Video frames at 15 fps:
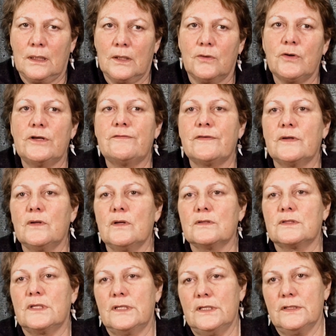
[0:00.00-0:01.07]
grief and
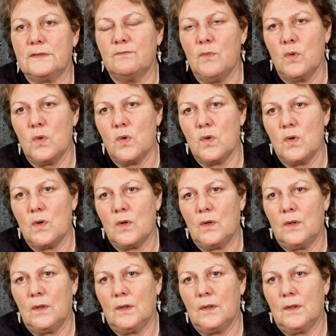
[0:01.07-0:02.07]
loss is more